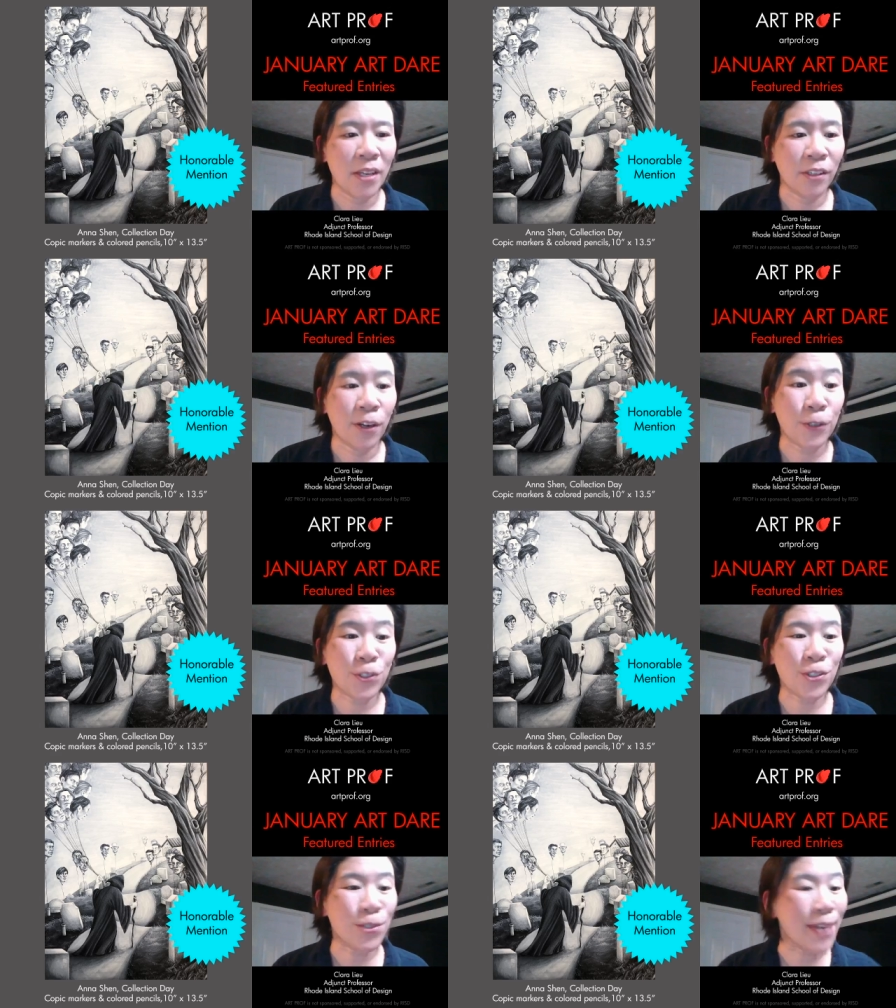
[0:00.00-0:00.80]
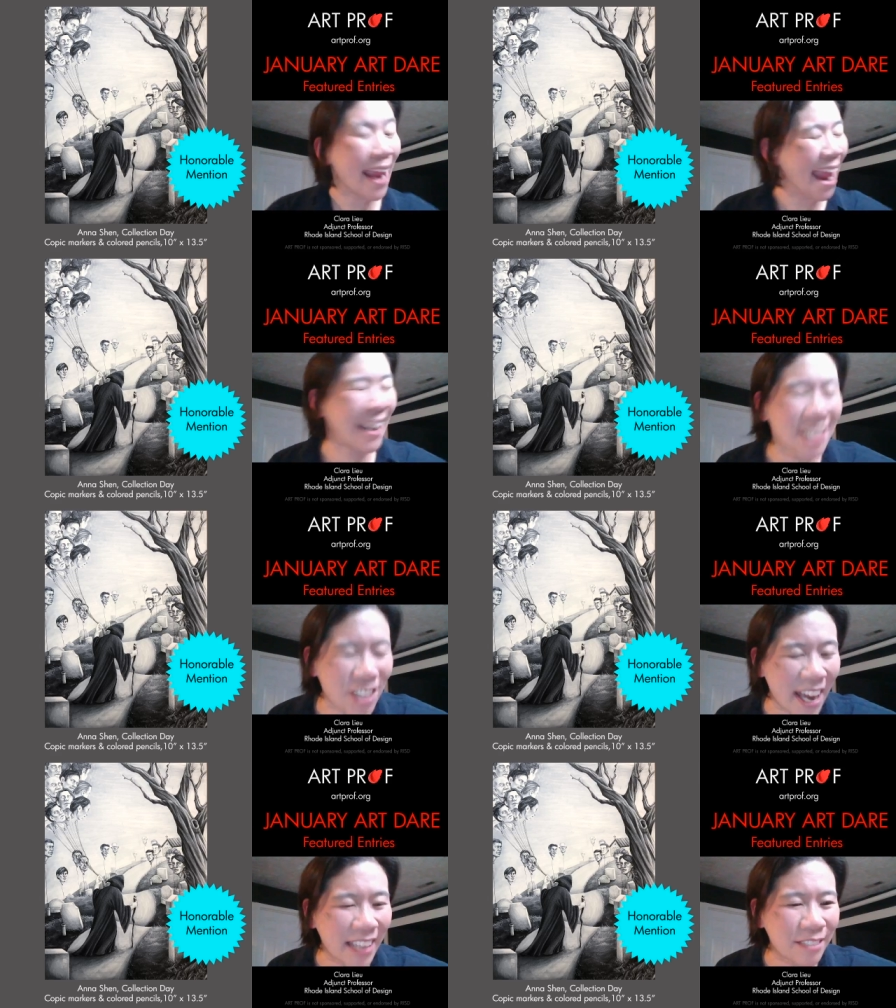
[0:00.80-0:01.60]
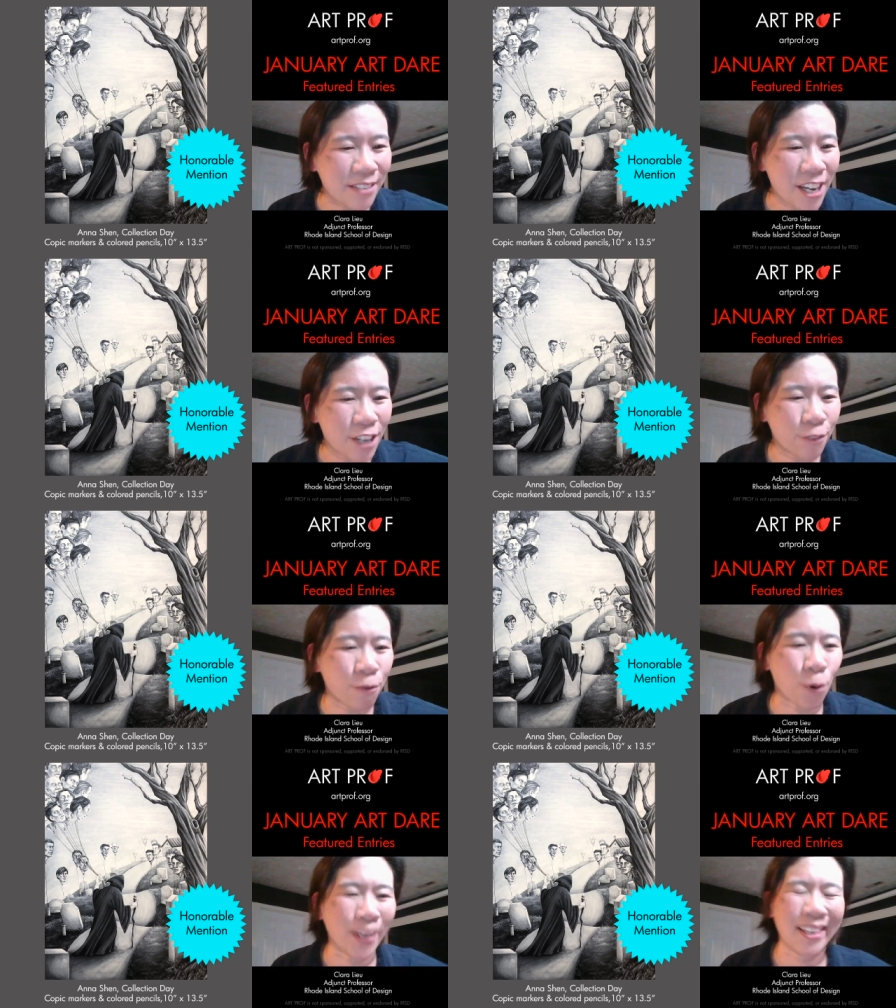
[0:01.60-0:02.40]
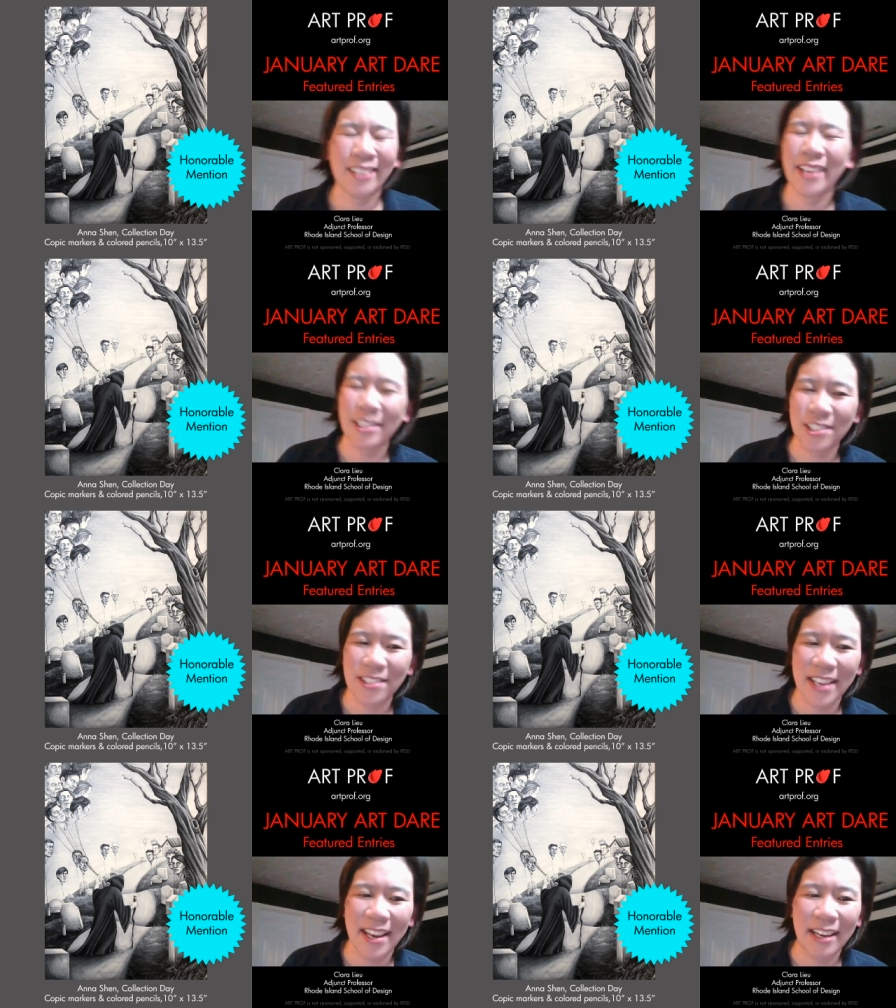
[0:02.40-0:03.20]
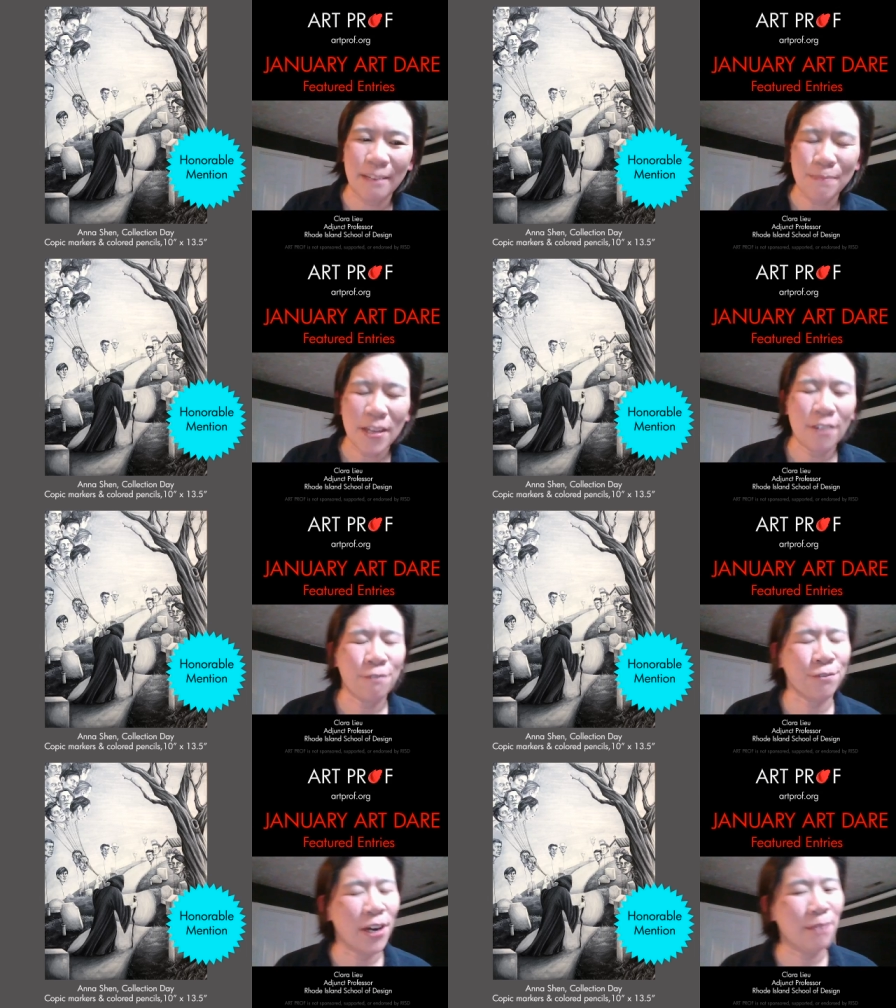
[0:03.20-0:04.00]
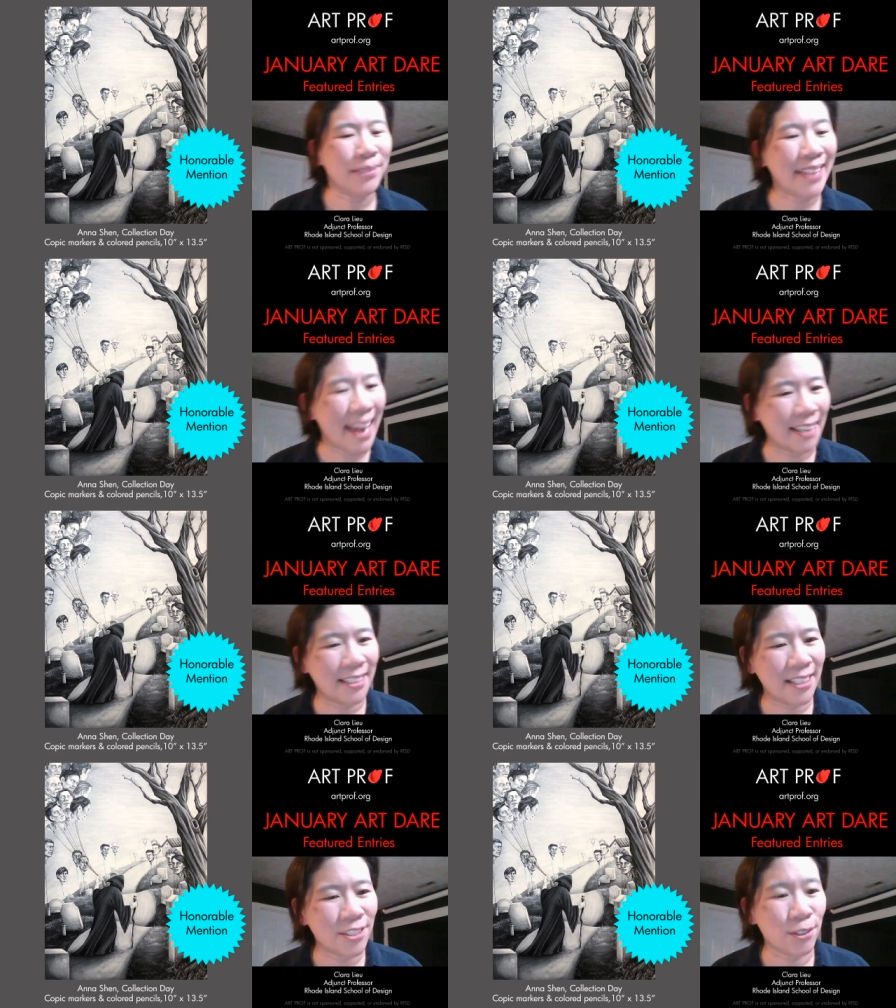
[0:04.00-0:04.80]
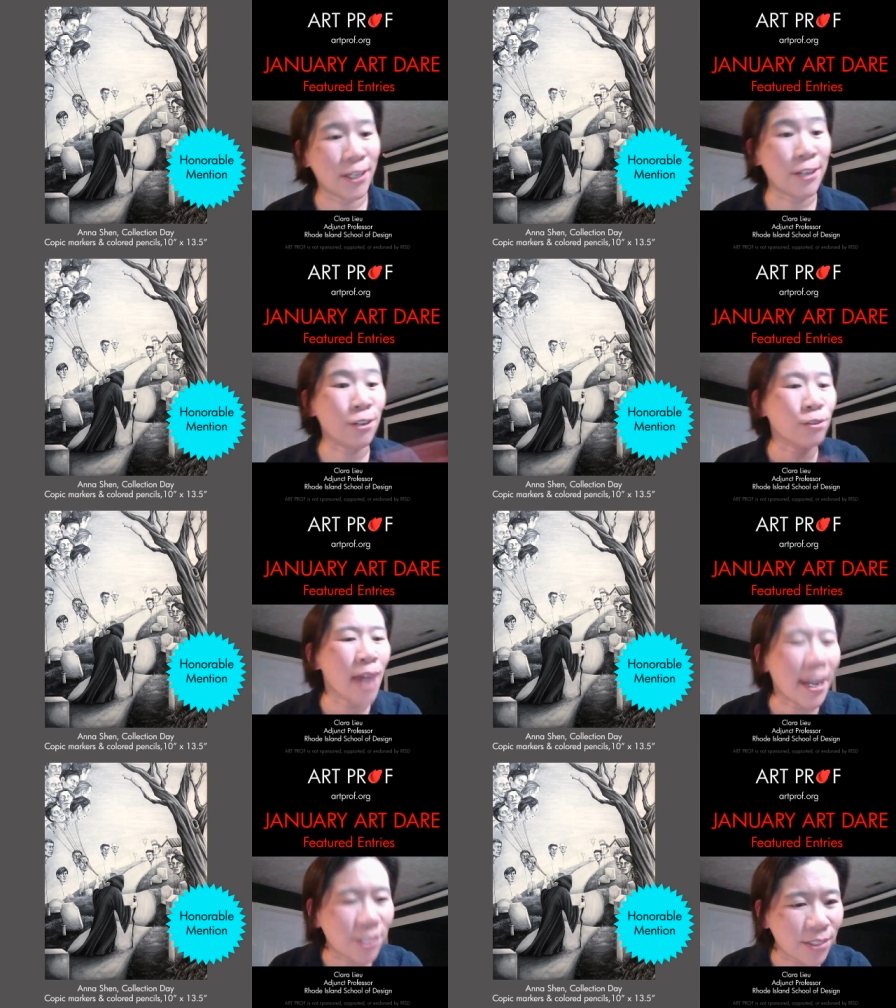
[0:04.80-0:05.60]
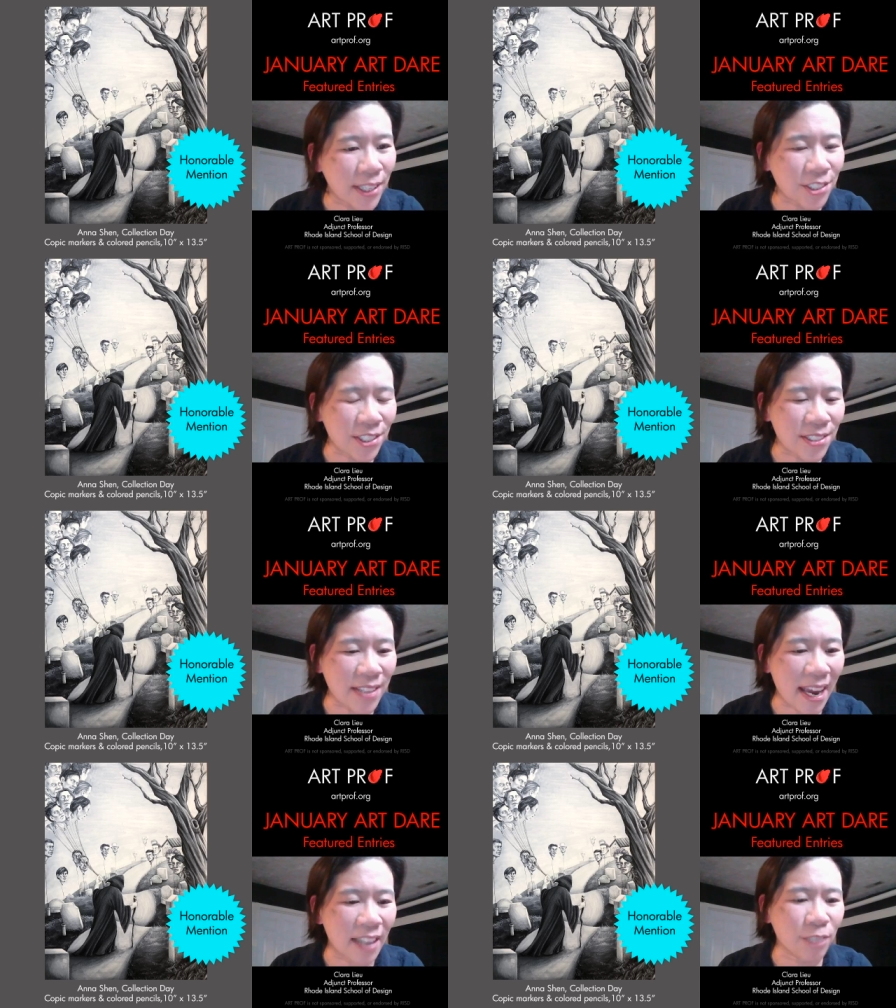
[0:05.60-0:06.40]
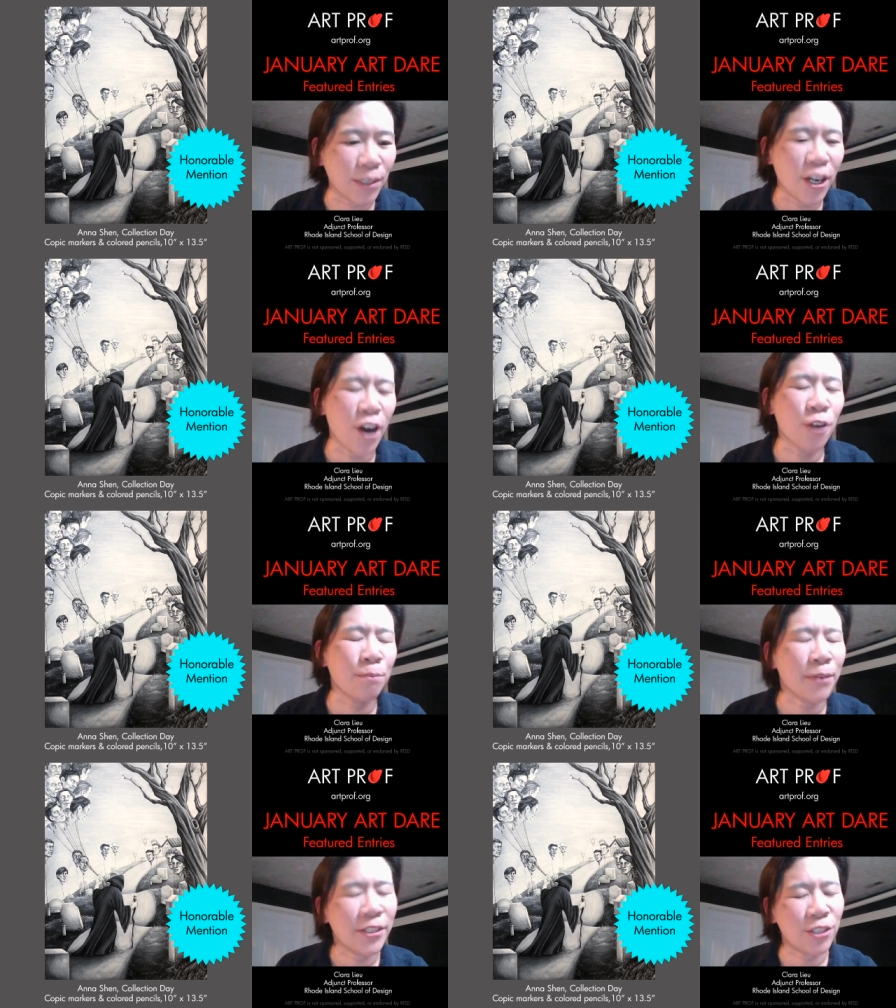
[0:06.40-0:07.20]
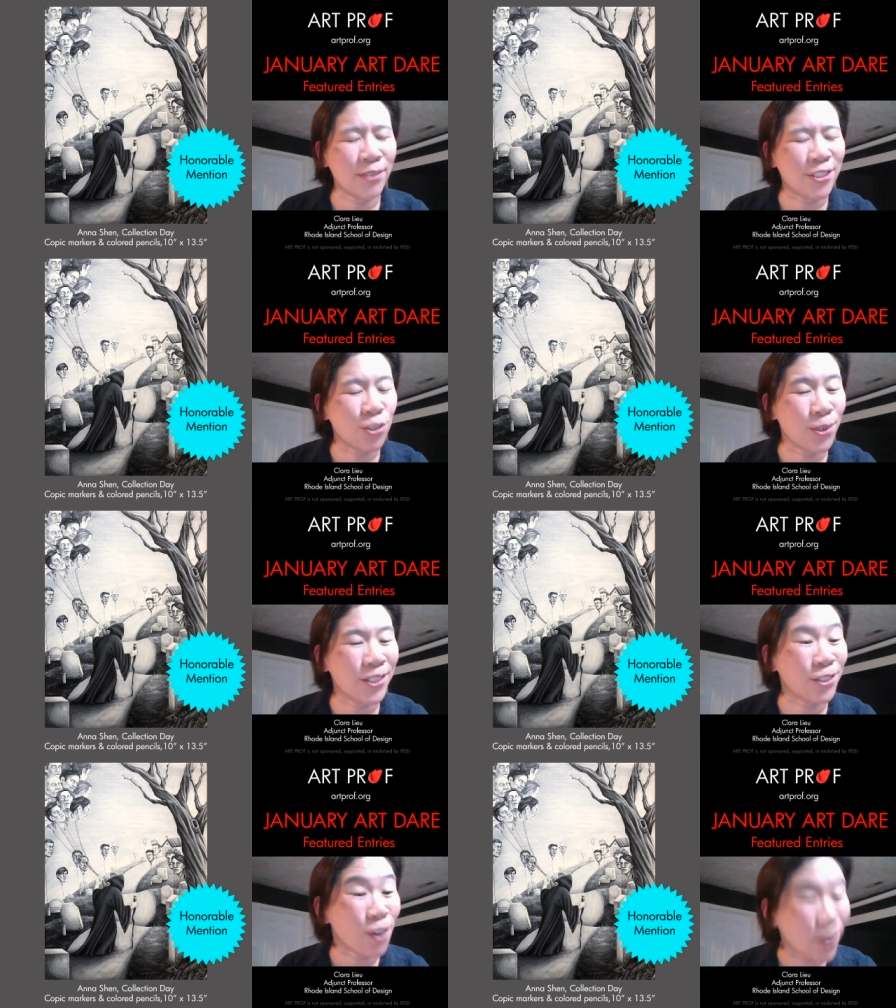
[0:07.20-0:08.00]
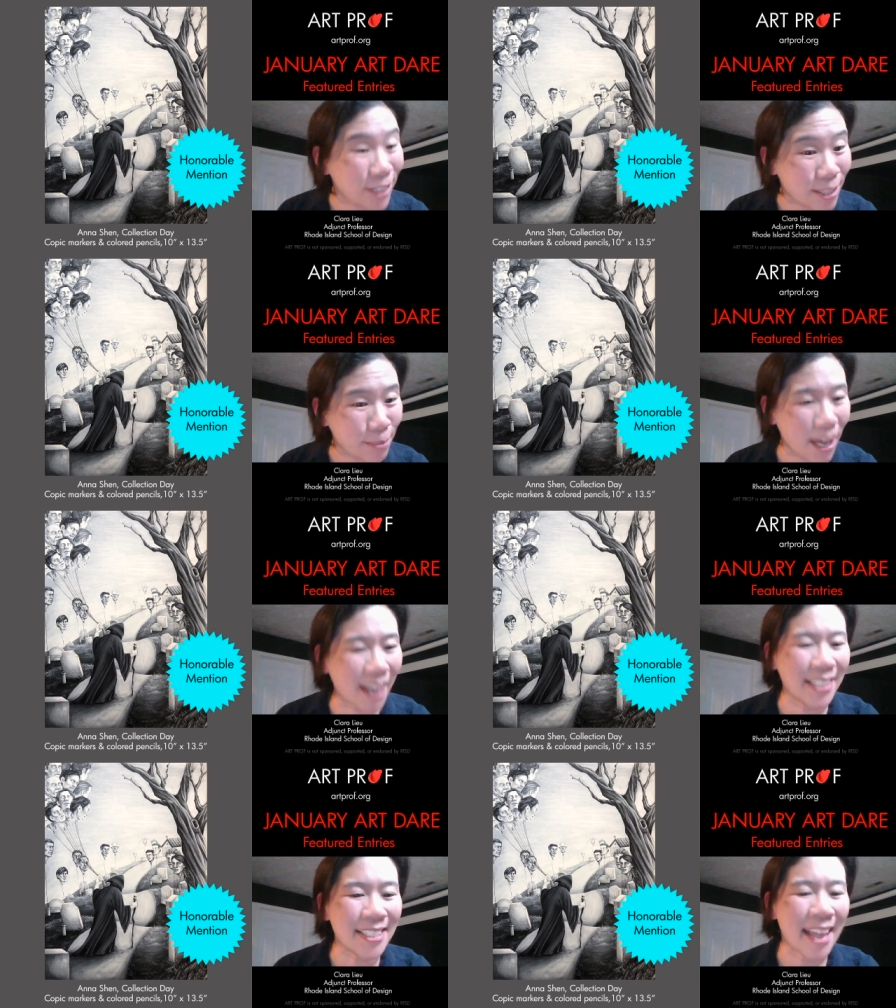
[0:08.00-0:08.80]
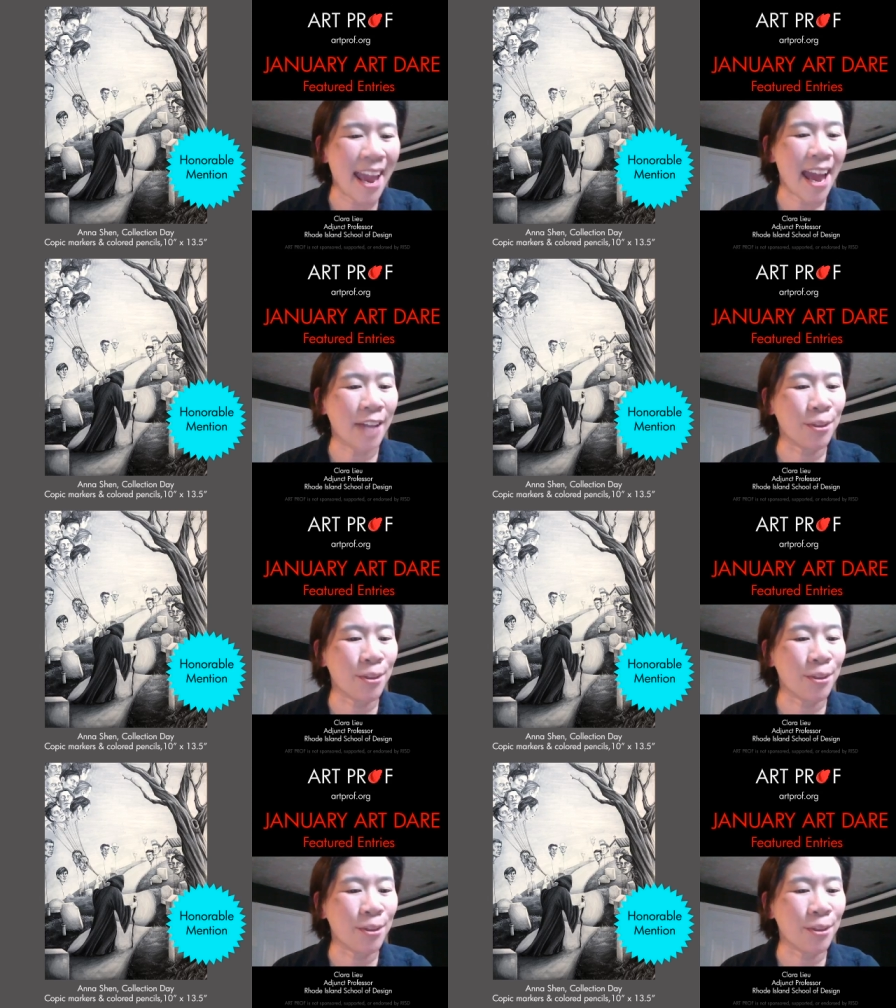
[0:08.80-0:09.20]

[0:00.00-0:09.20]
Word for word: goes to Anna Shen for Collection Day from Canada. So, congratulations, Anna. We hope you enjoy your art supplies. And the